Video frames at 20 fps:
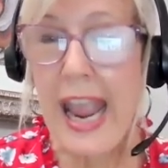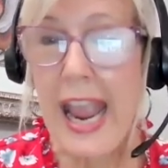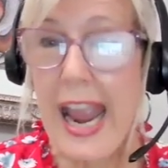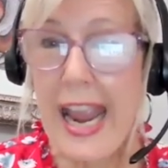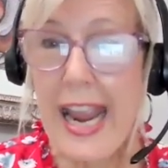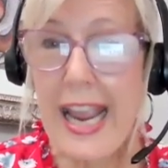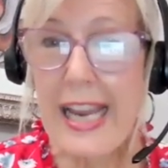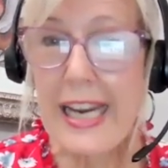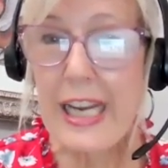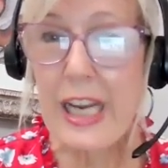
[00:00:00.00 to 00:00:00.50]

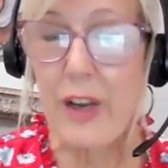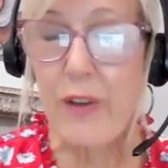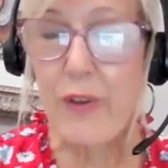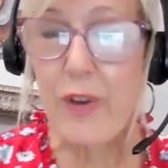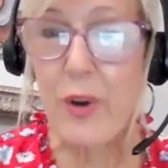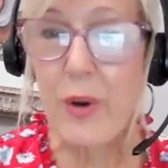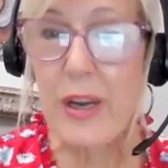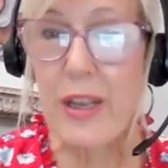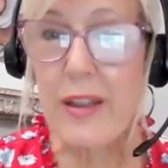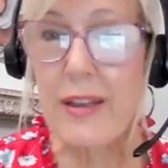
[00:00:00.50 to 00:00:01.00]
And if
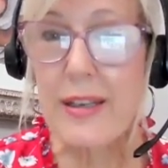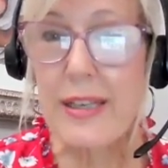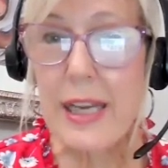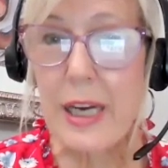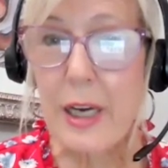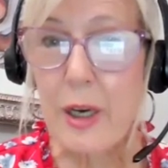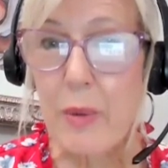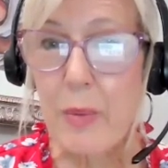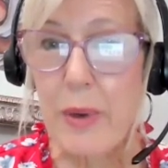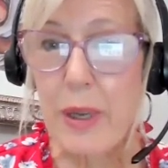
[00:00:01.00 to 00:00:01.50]
you're in the
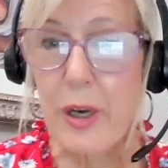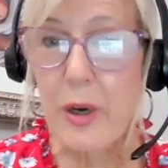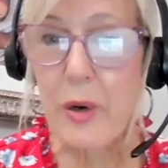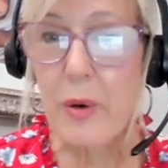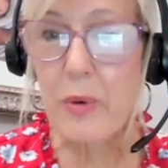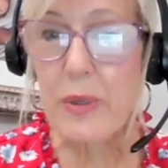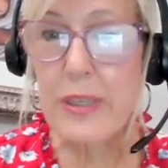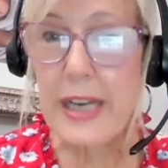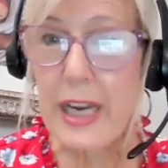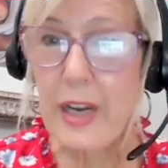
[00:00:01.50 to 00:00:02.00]

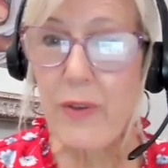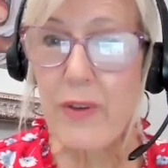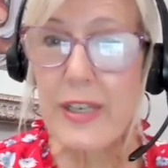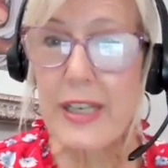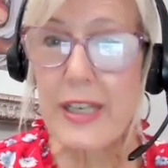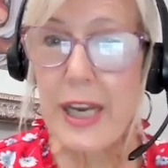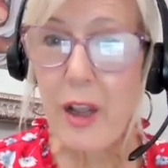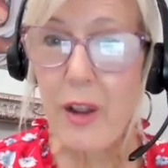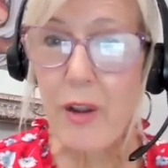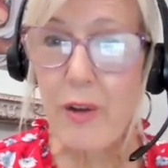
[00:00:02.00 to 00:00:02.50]
Sacramento, Davis,
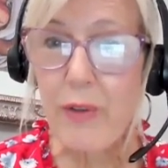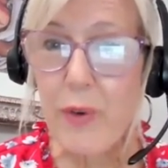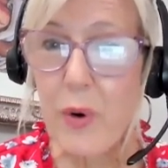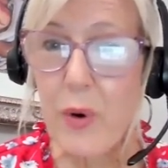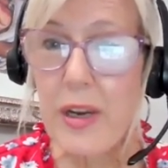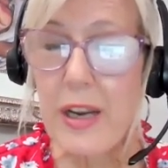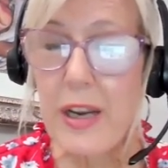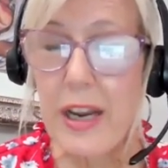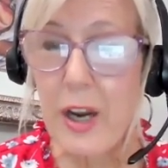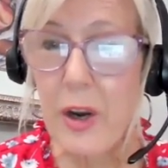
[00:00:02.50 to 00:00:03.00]

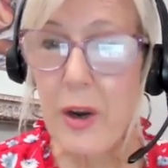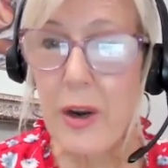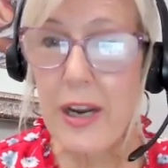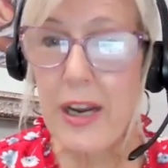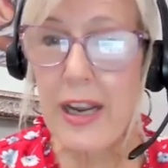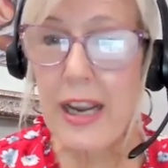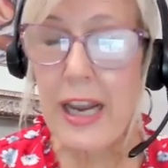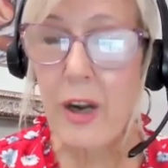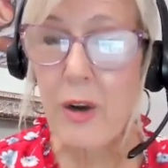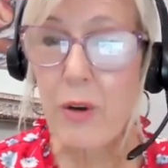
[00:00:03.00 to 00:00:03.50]
California
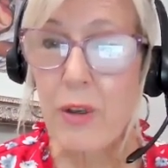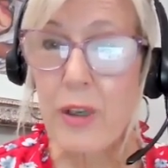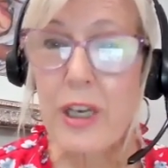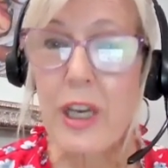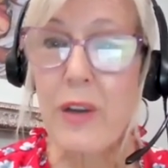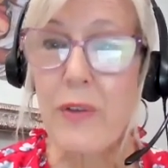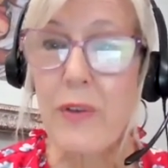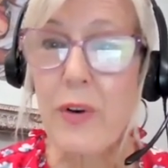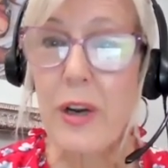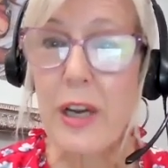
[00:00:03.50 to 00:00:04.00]
area and are
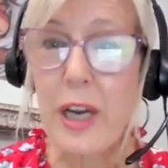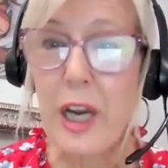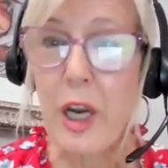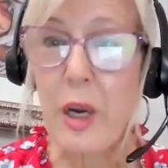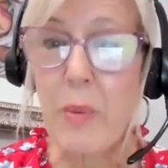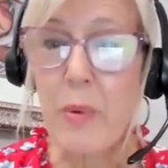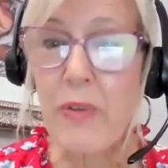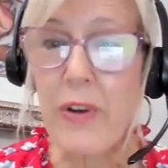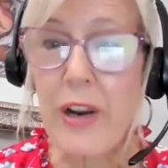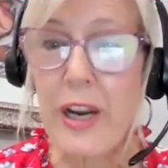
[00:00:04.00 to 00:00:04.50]
looking for a
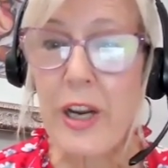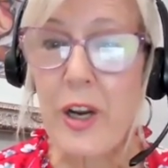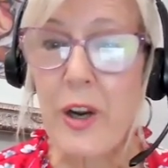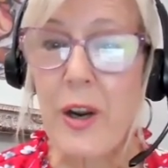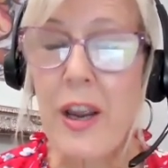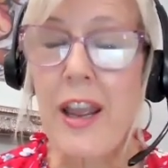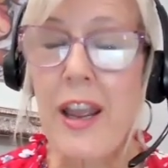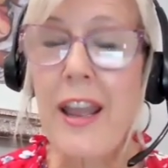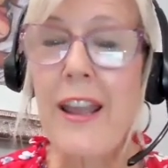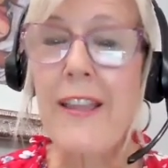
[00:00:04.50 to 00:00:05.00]
care provider,
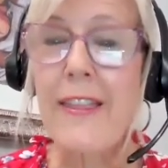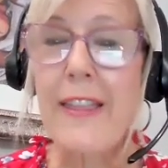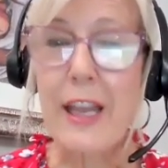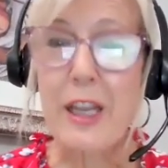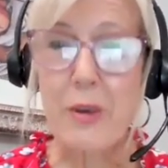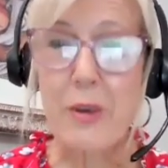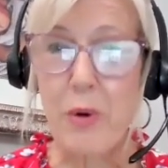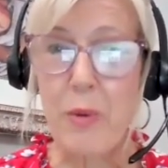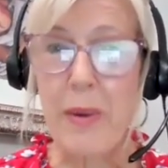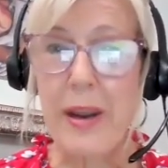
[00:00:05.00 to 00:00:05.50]

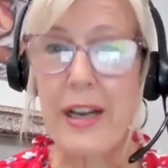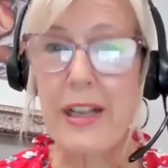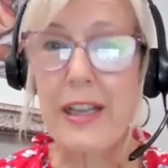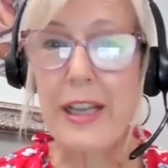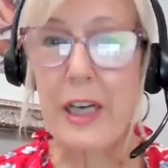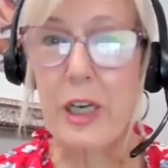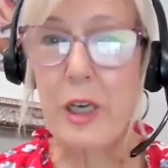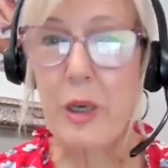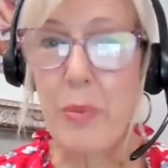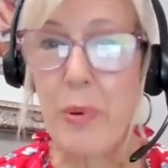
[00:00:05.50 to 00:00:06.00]
that's where my
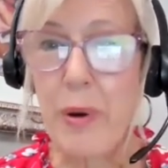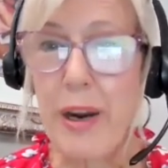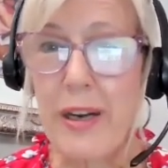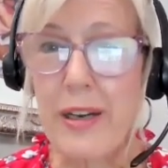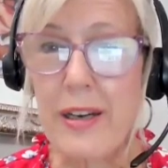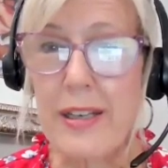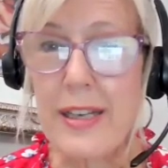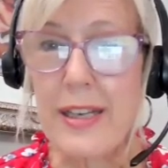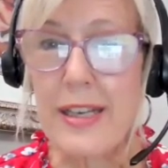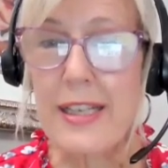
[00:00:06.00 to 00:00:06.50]
clinical
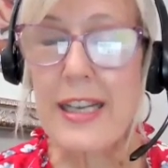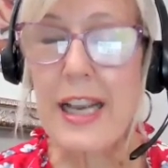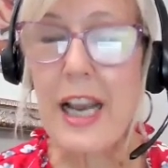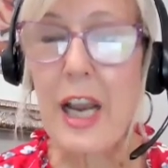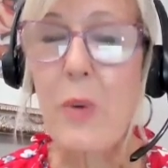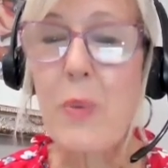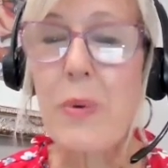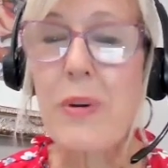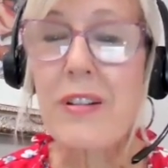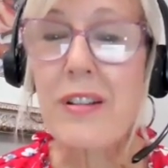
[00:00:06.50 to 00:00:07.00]
practice is.
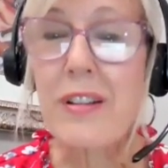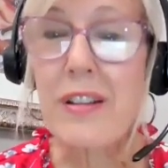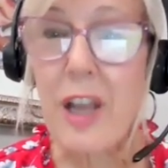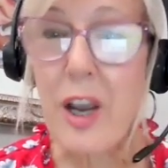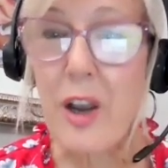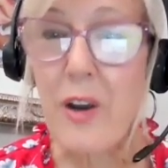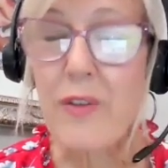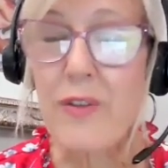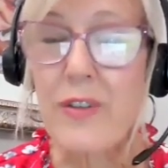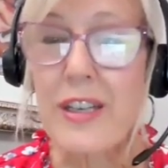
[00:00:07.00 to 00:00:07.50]
I would
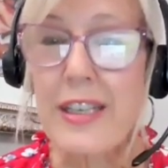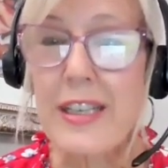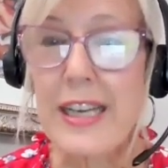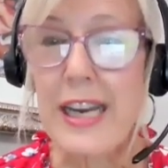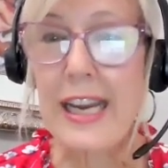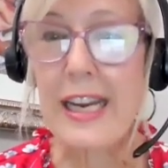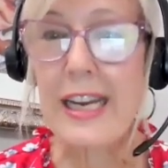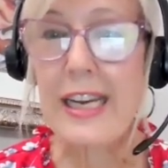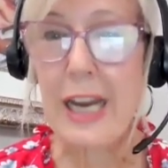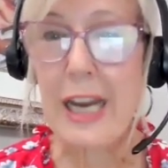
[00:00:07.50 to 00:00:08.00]
love to
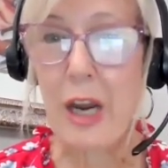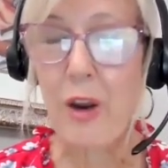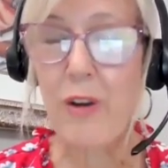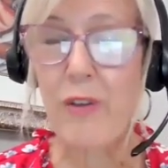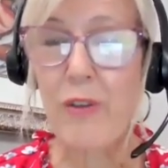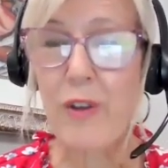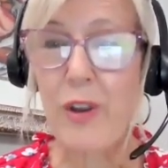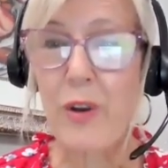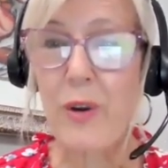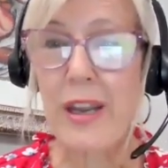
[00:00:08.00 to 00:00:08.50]
take care
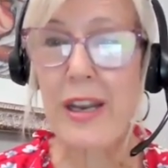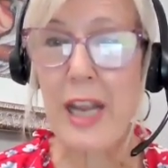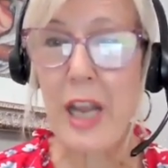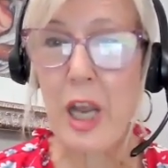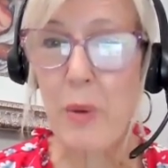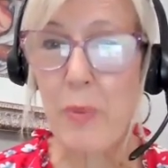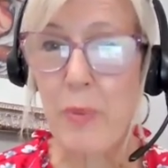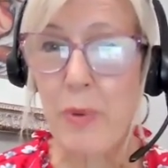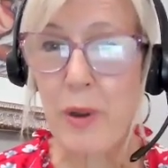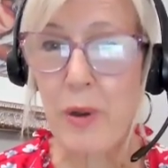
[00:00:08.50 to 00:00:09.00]
of you and
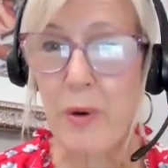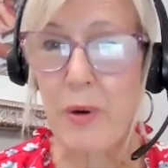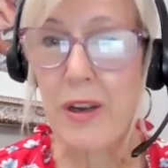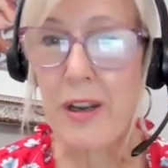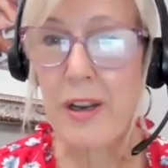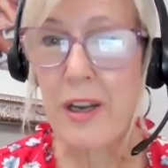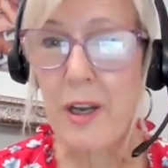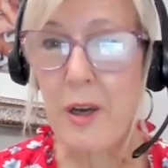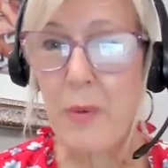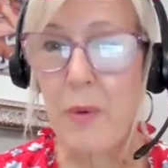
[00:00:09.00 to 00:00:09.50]
help you
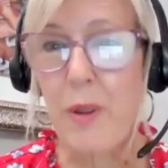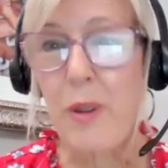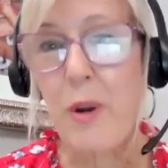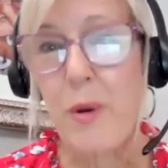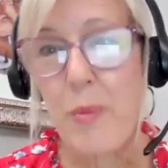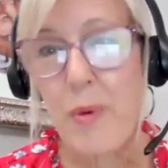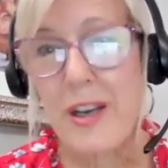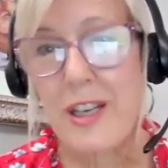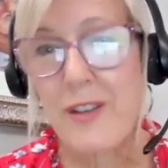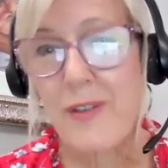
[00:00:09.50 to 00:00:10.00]
with
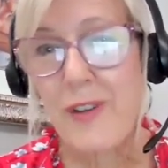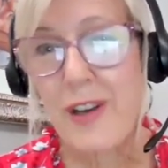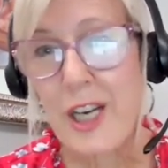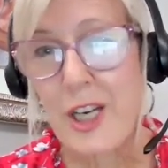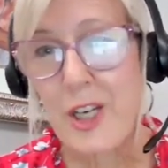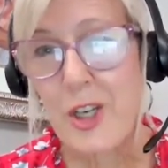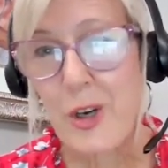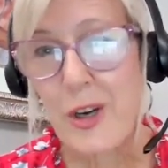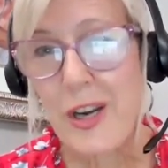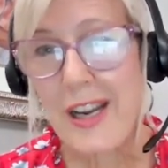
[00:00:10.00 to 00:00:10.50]
your
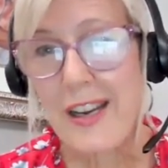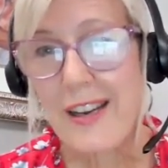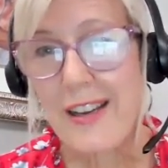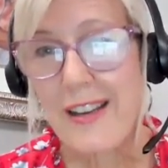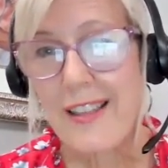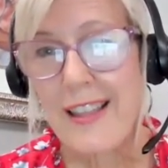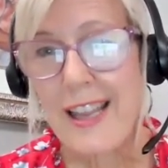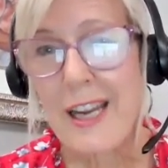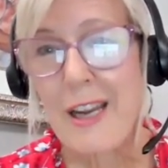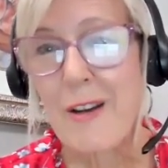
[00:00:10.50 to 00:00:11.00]
breastfeeding journey.
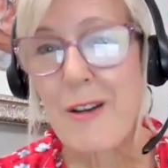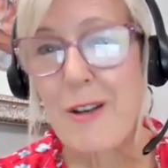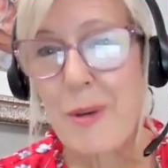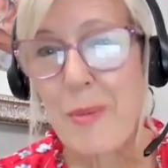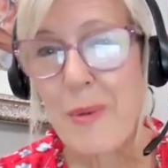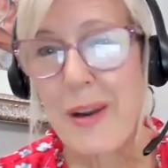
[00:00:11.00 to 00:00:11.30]
Thank you so